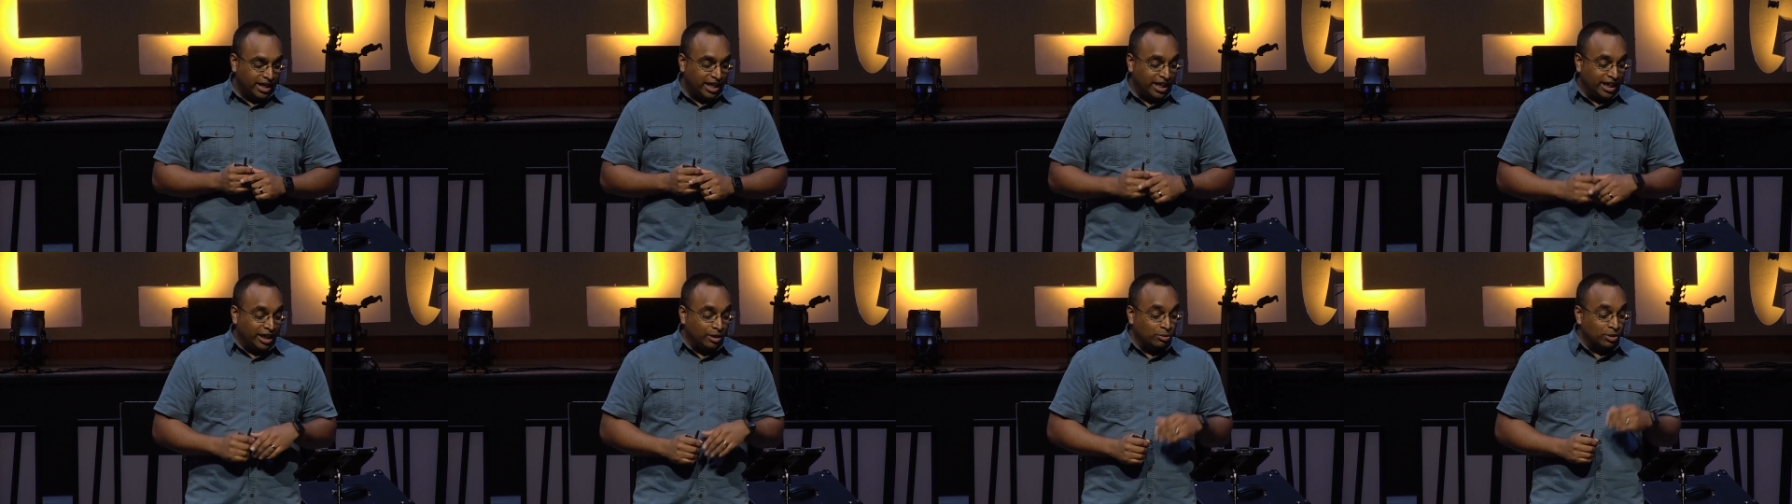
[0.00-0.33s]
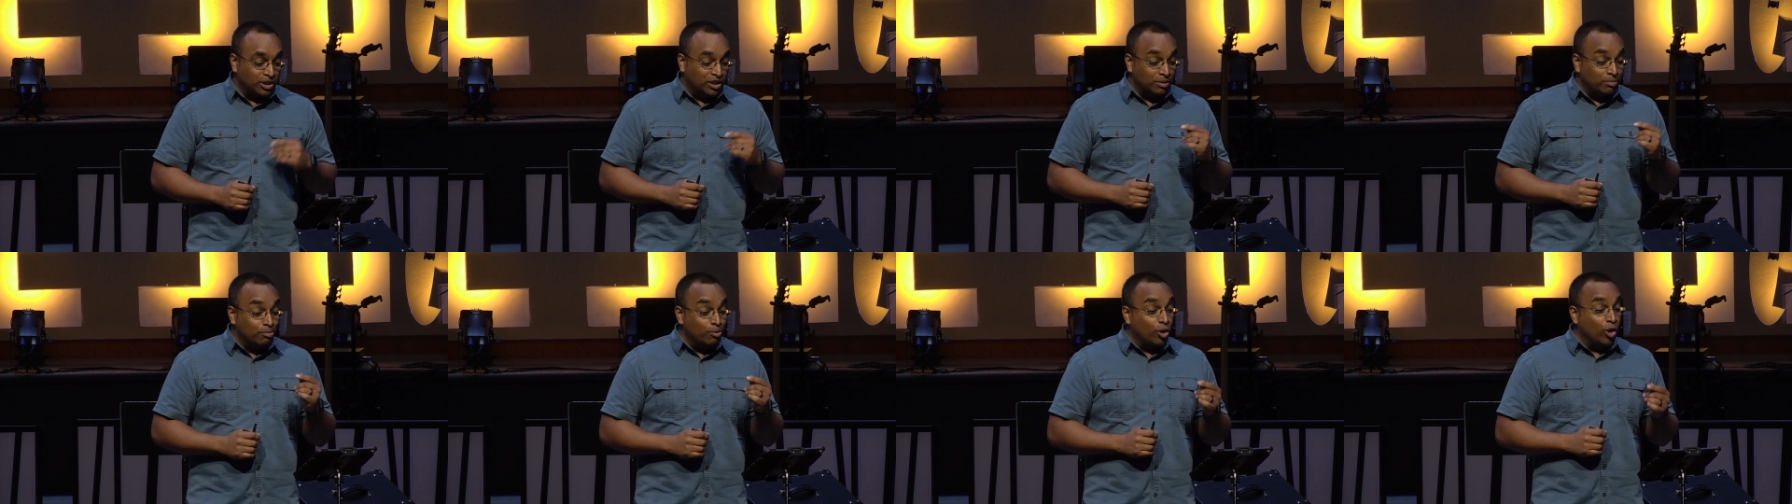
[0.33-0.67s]
He
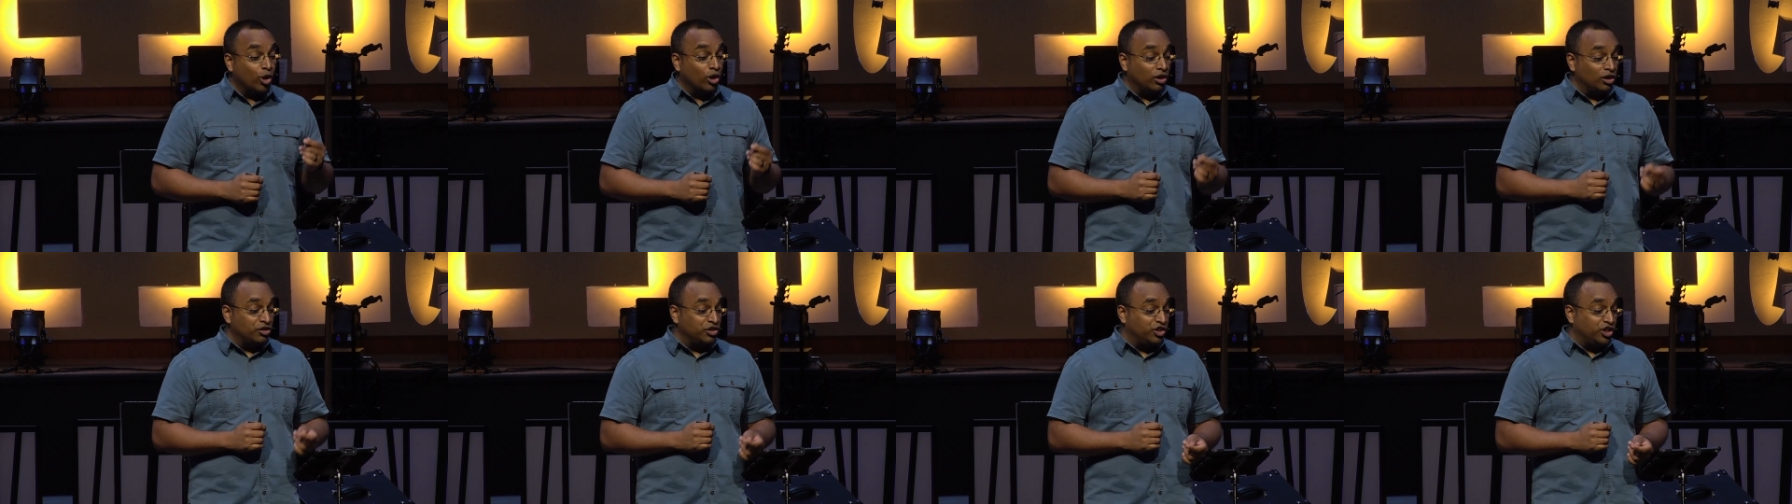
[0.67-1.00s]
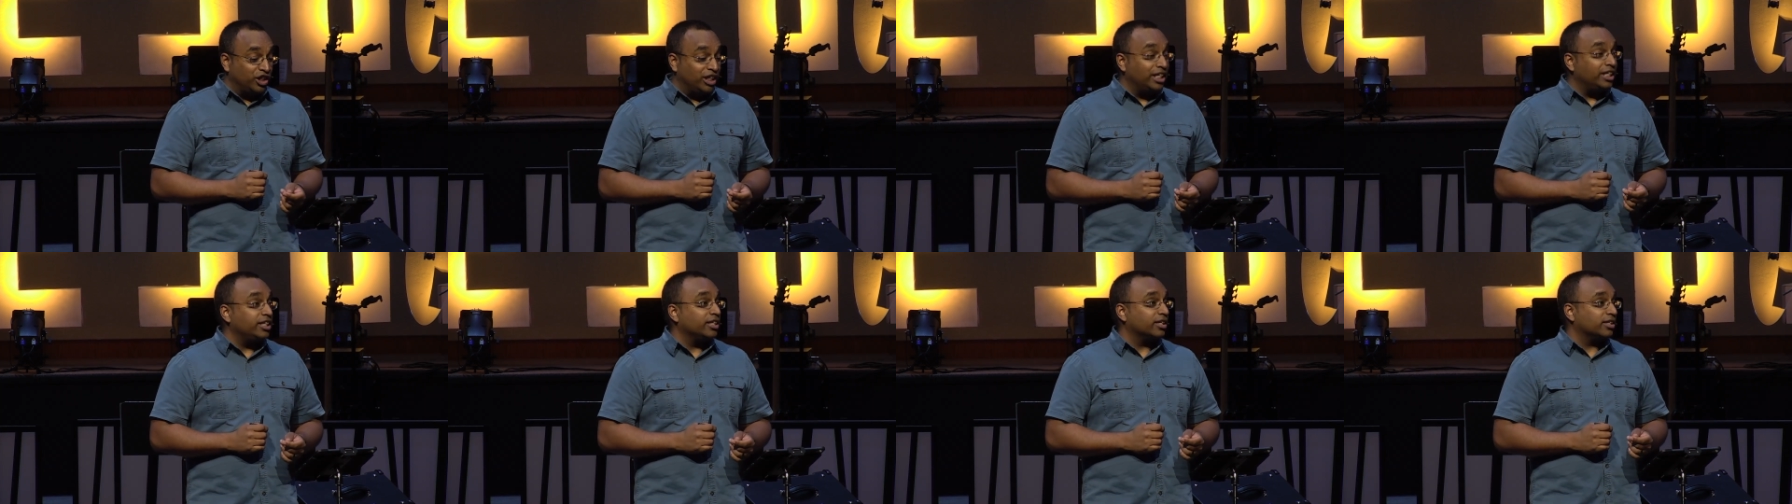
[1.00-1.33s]
was a moral
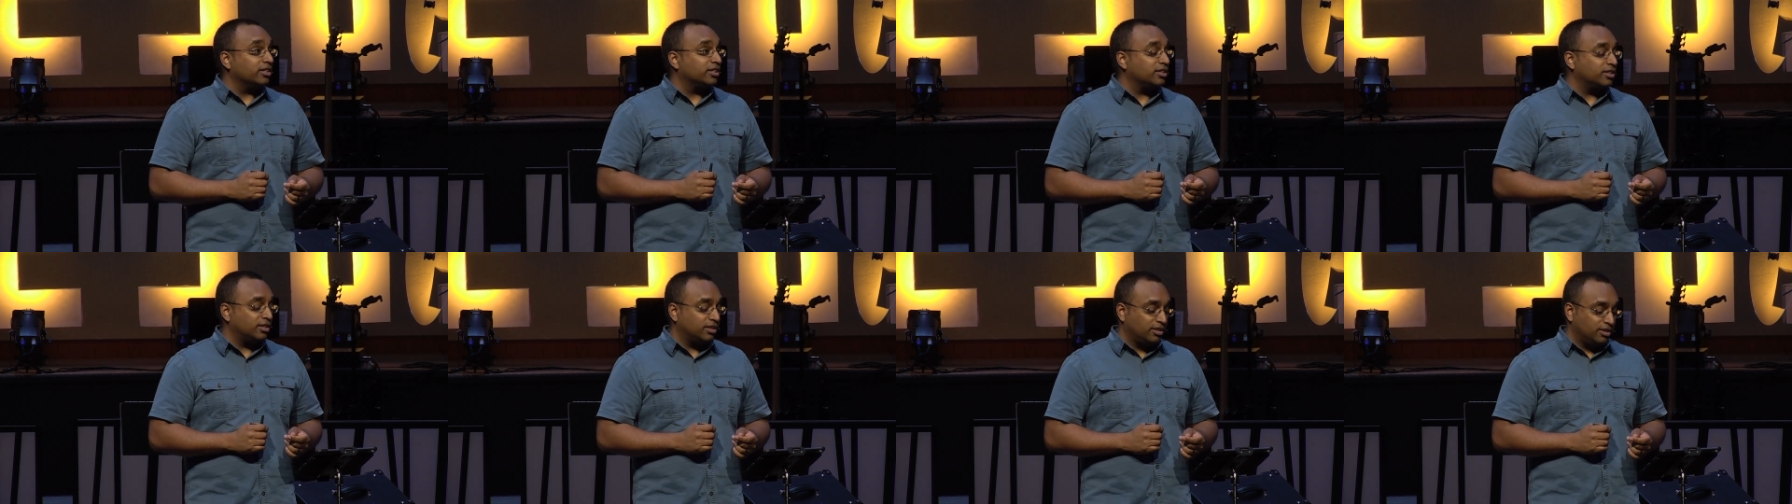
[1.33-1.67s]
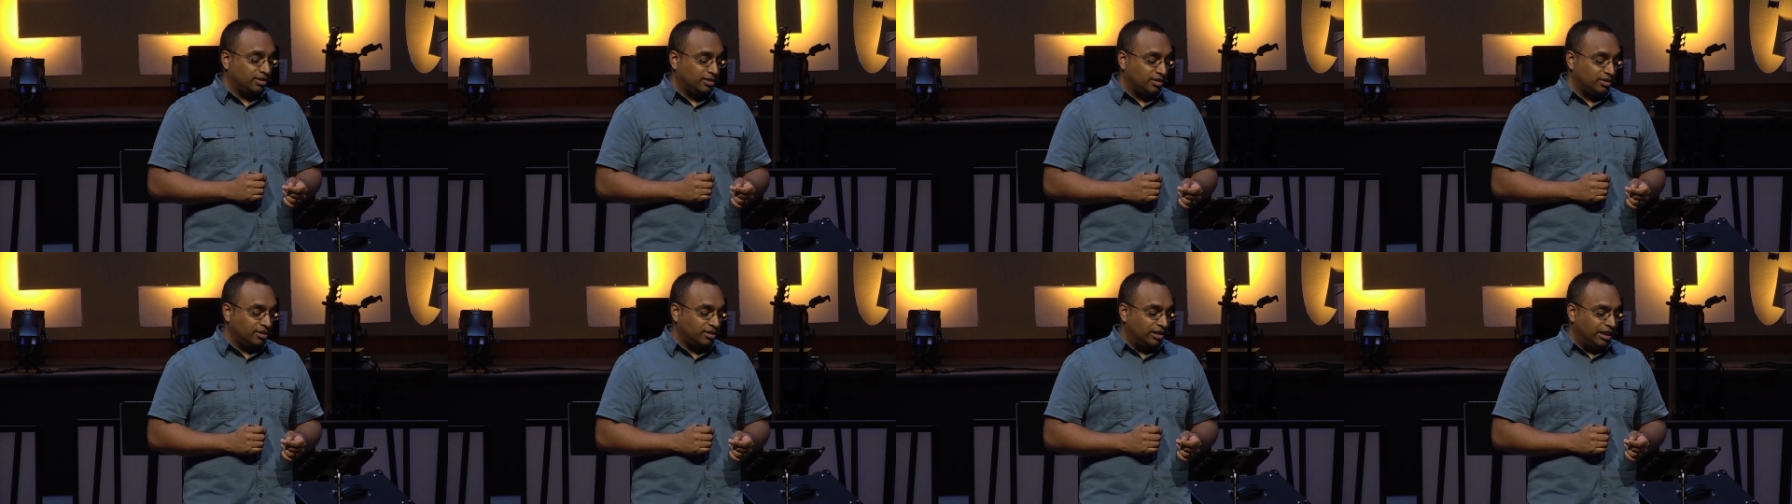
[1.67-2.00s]
genius.
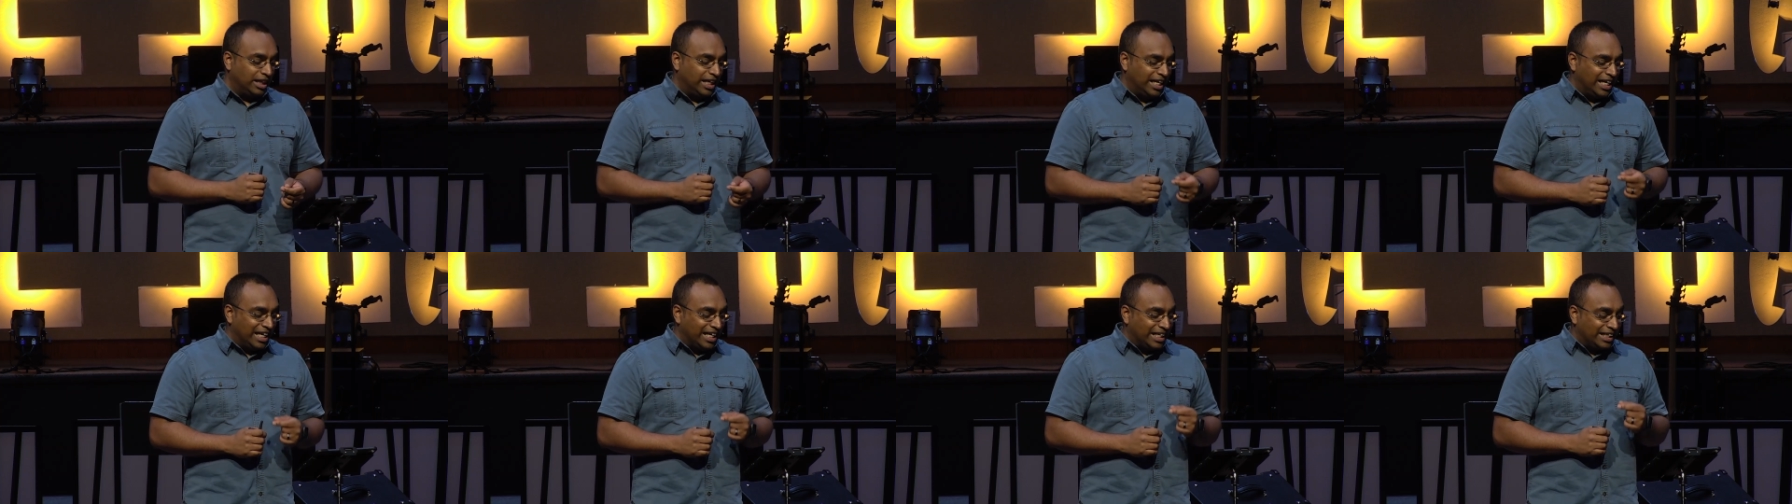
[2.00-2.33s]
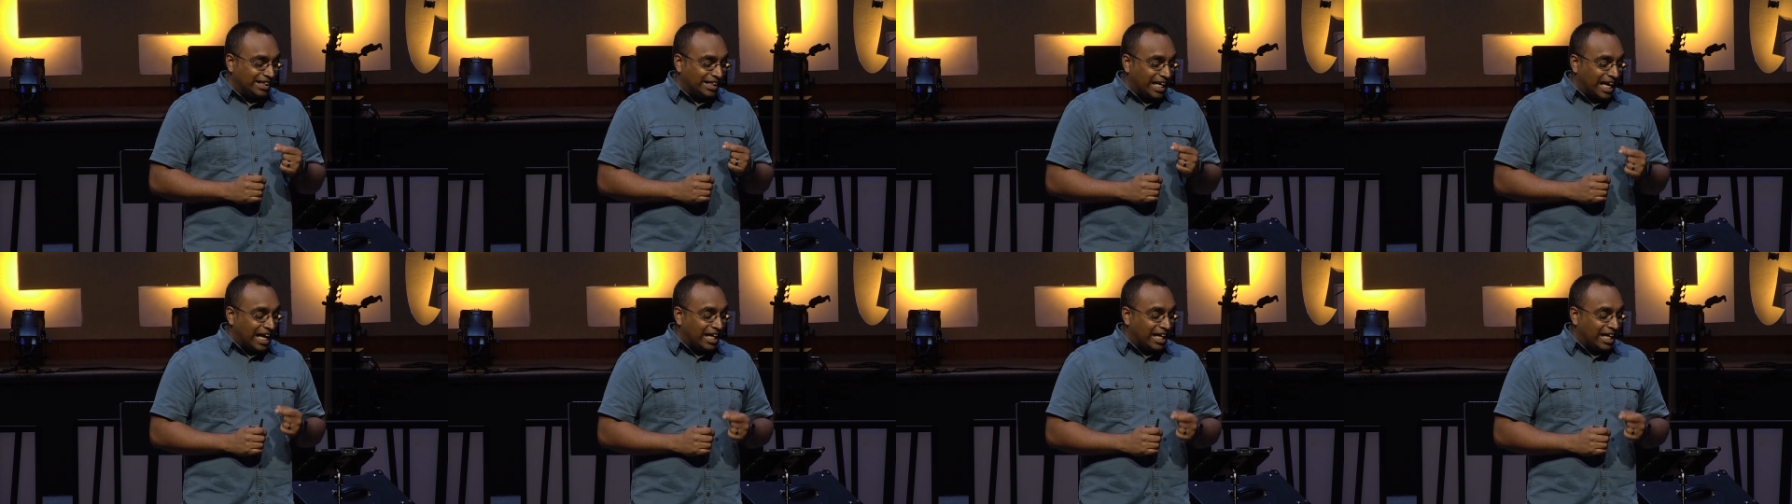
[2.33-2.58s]
His